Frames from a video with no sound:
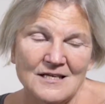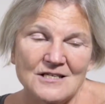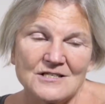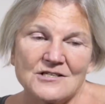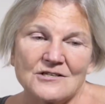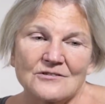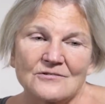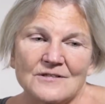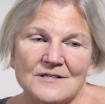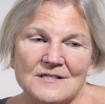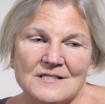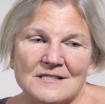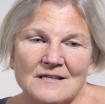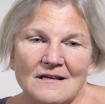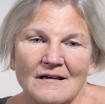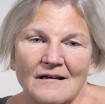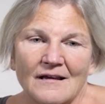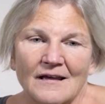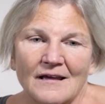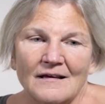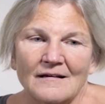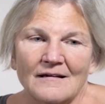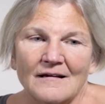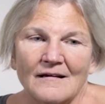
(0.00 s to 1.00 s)
to
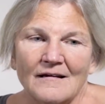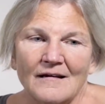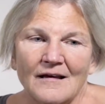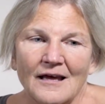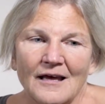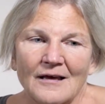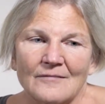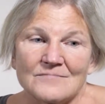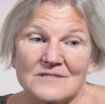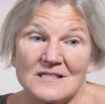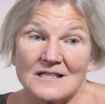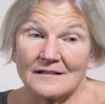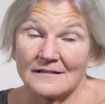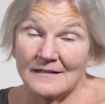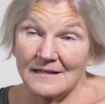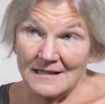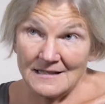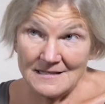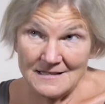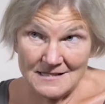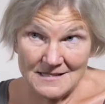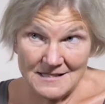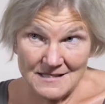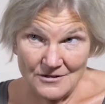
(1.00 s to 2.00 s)
Lausanne to
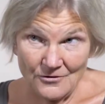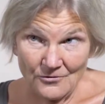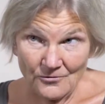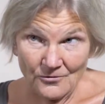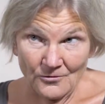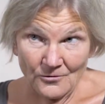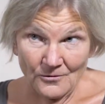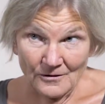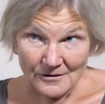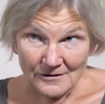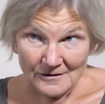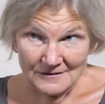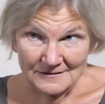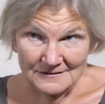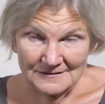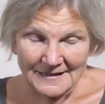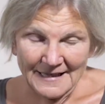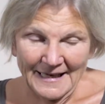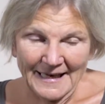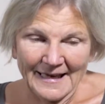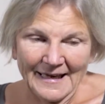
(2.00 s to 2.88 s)
lead the school.